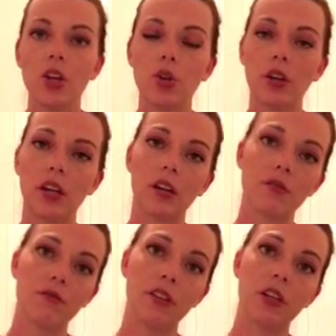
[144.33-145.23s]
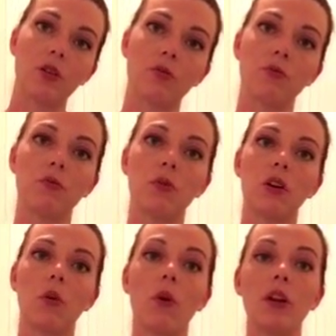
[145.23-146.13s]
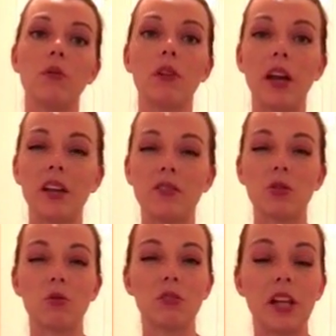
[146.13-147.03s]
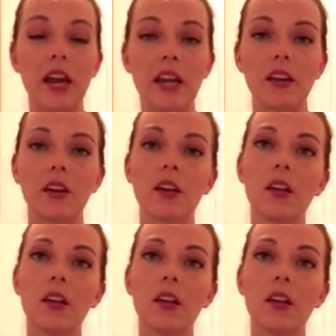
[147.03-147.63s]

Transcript: You can get a feel for what you like and don't like,